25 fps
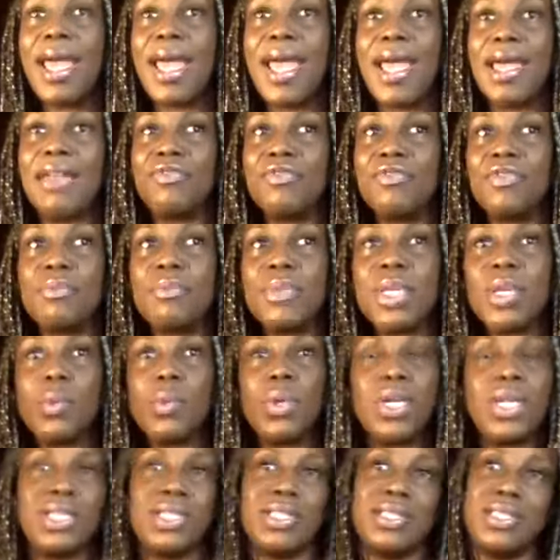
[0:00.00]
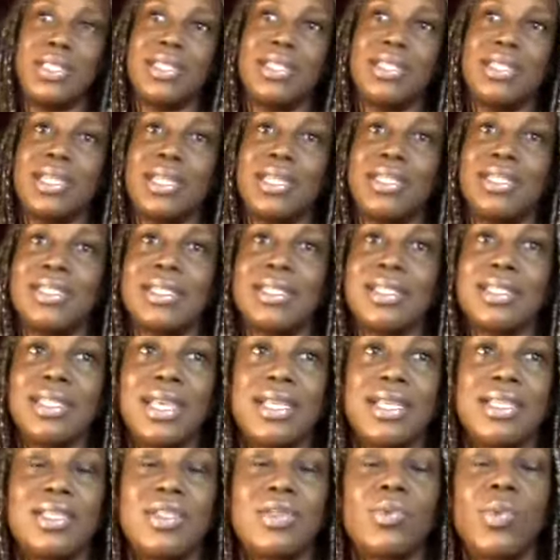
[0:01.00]
And for me, what is success?
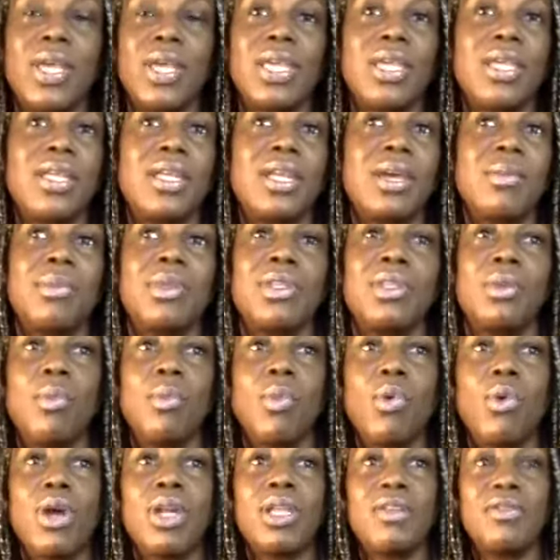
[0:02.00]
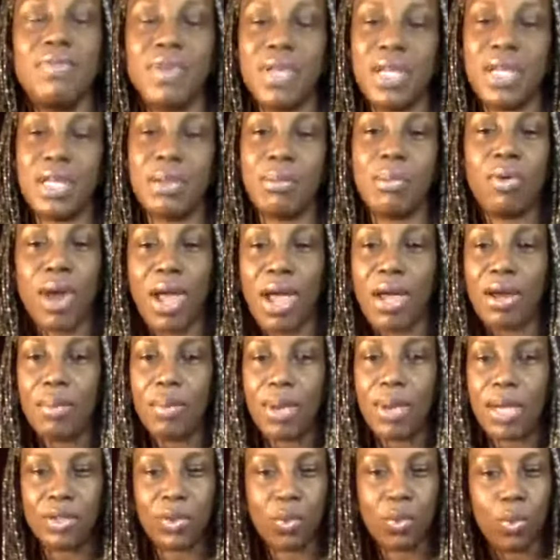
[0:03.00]
Success is waking up in the morning feeling proud
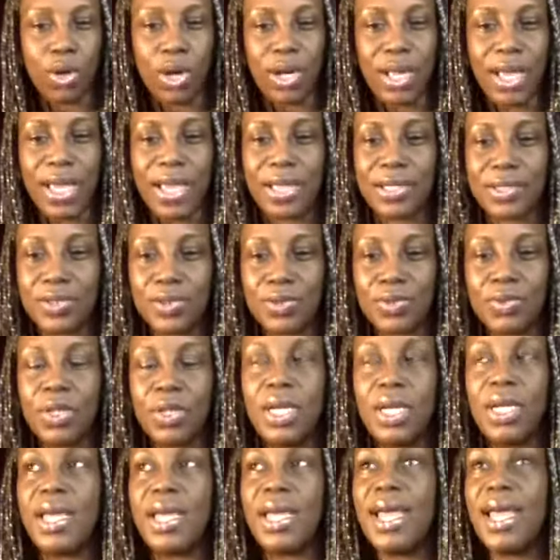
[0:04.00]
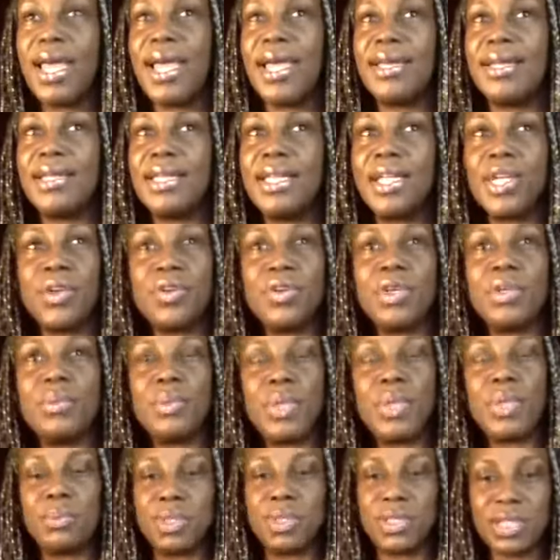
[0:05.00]
about the work I do and hearing
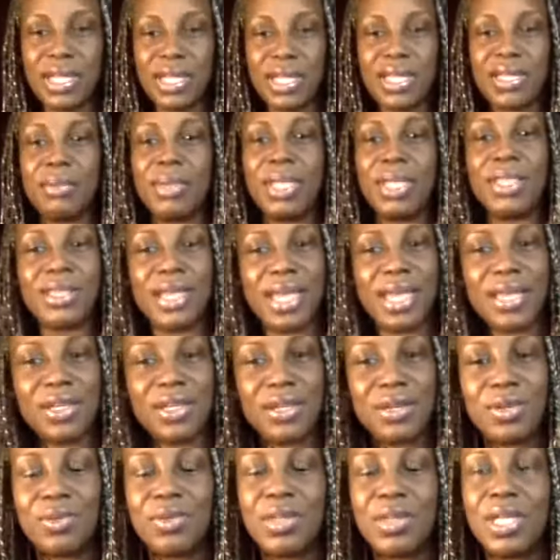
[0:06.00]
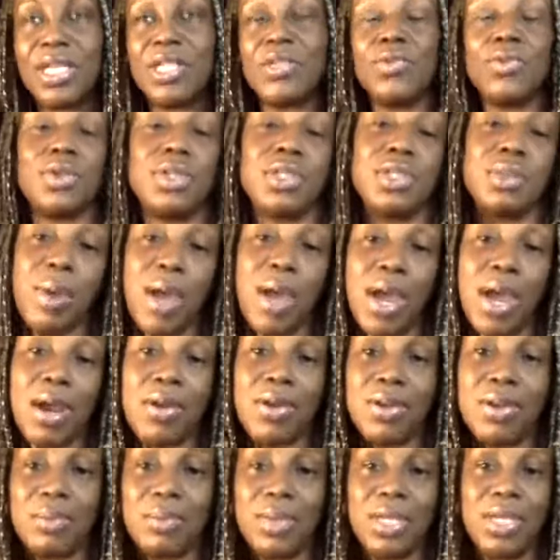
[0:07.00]
people say to me, Thank you. Thanks for
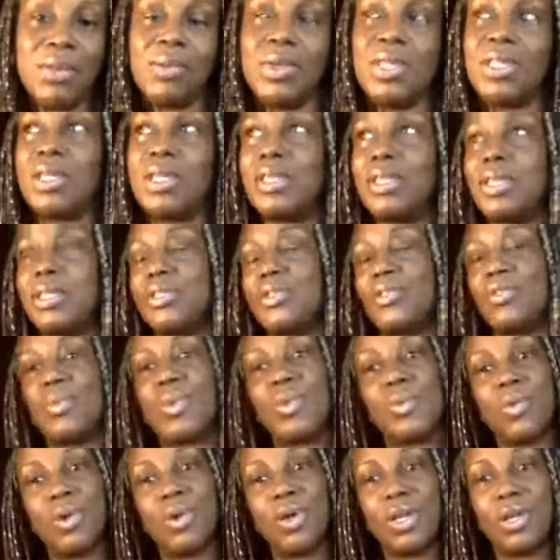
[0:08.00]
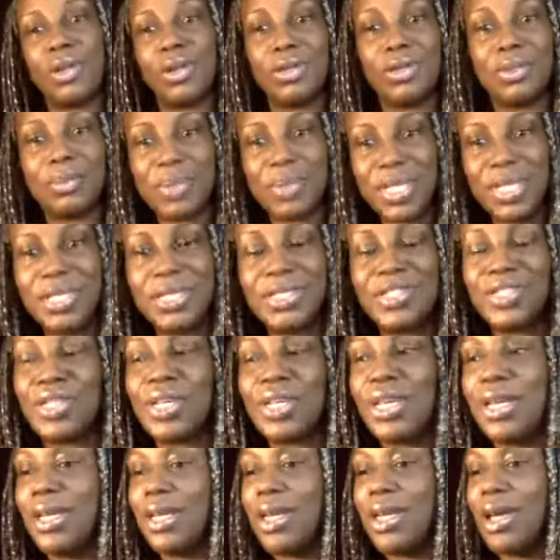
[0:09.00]
inspiring me, whether they saw me walking on the beach.
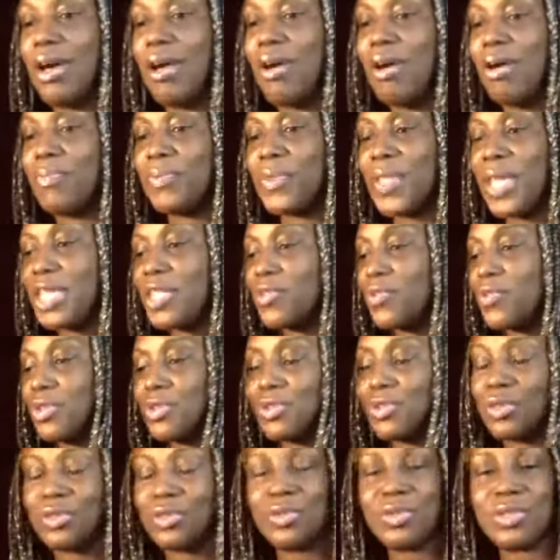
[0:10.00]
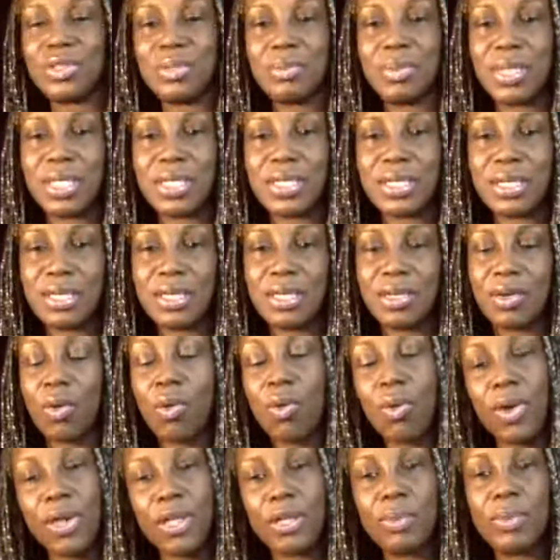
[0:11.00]
Um, thanks for introducing me to the
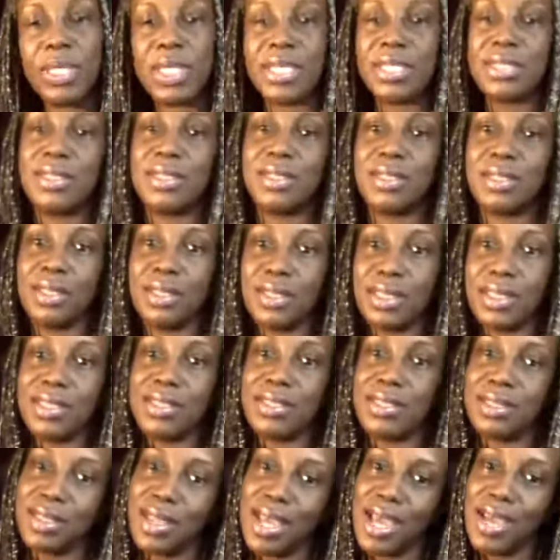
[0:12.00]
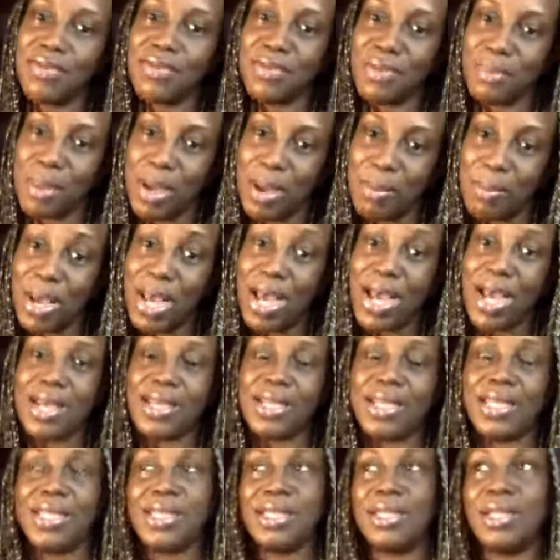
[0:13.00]
oil because it did this and that for my
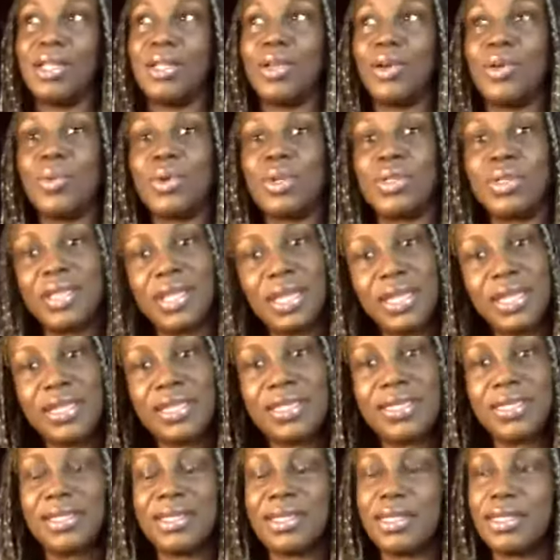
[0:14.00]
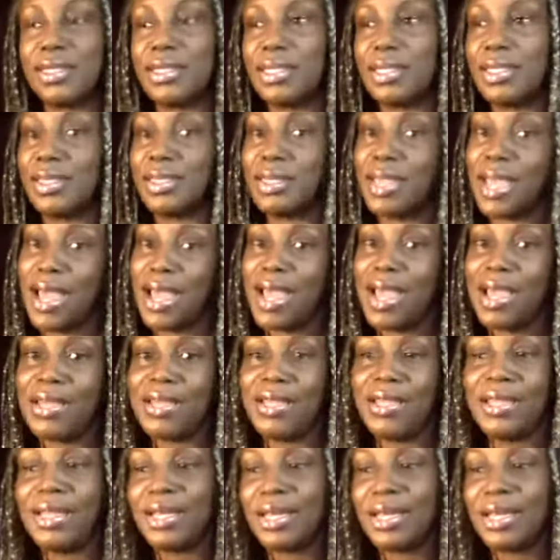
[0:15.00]
body. It lowered this, it did that.